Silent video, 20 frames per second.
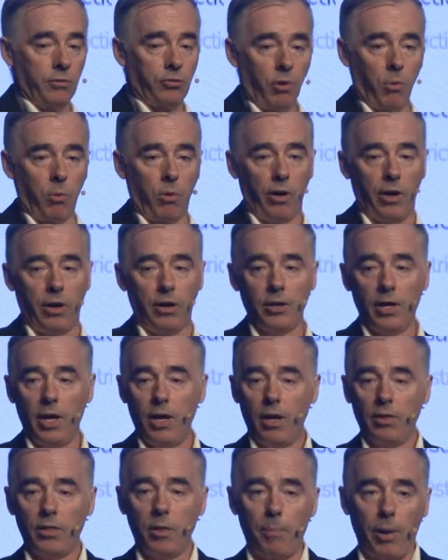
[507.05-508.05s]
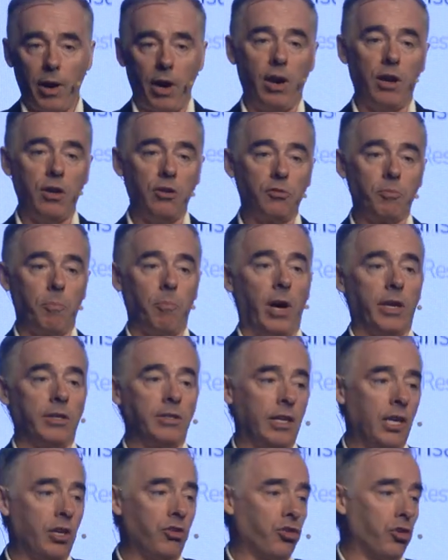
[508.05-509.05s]
So, where the parent
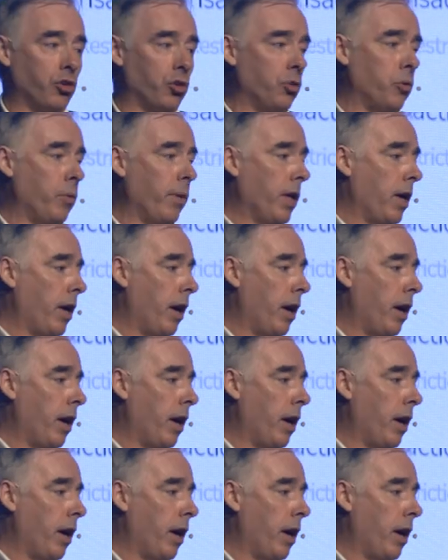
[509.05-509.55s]
might issue